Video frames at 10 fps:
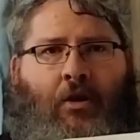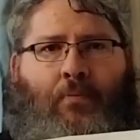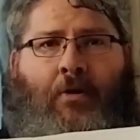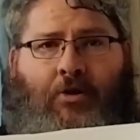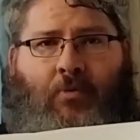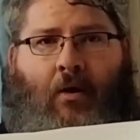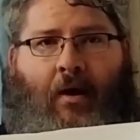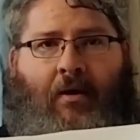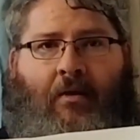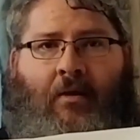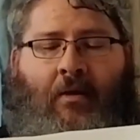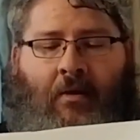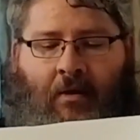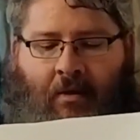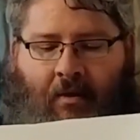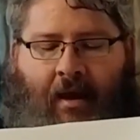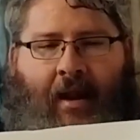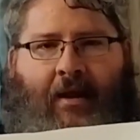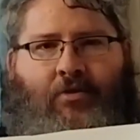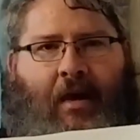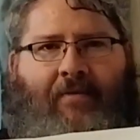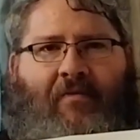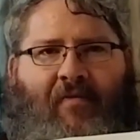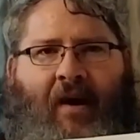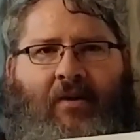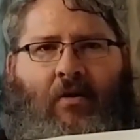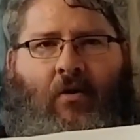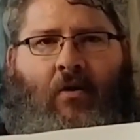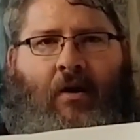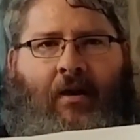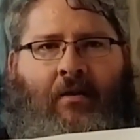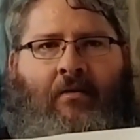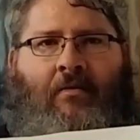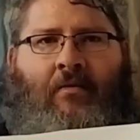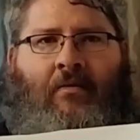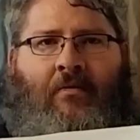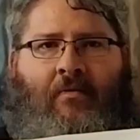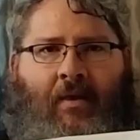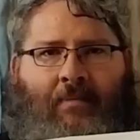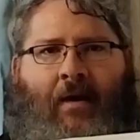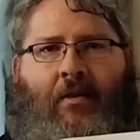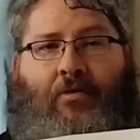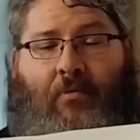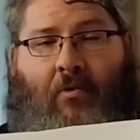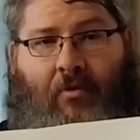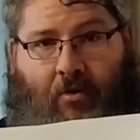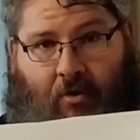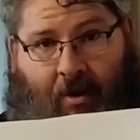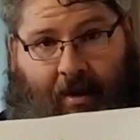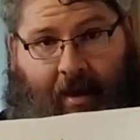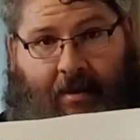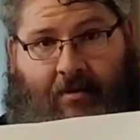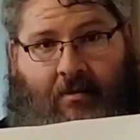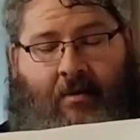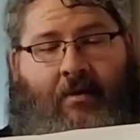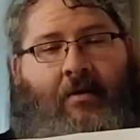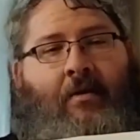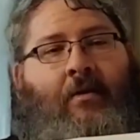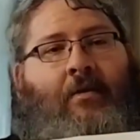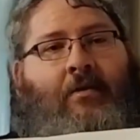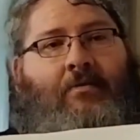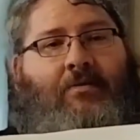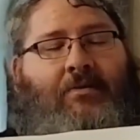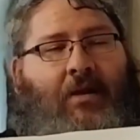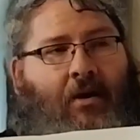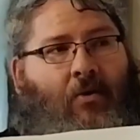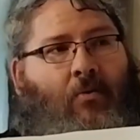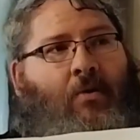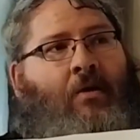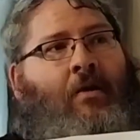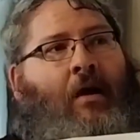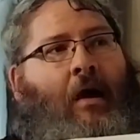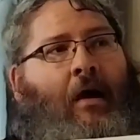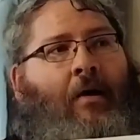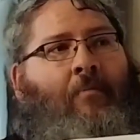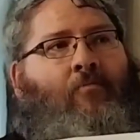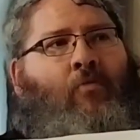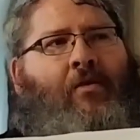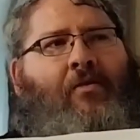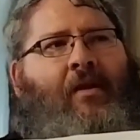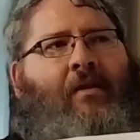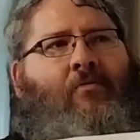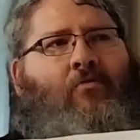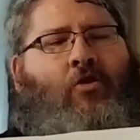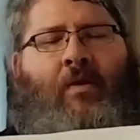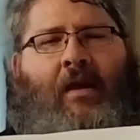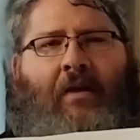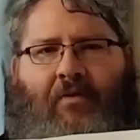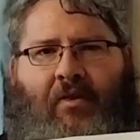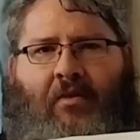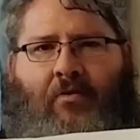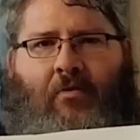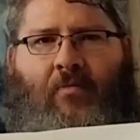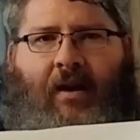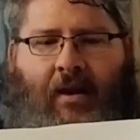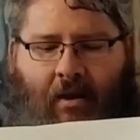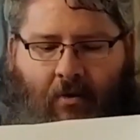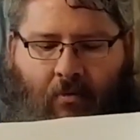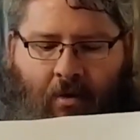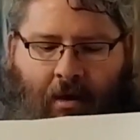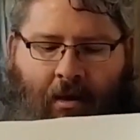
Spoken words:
push rod, can actually have an effect on the amount of throw that you're going to get. So rather than doing everything through your radio,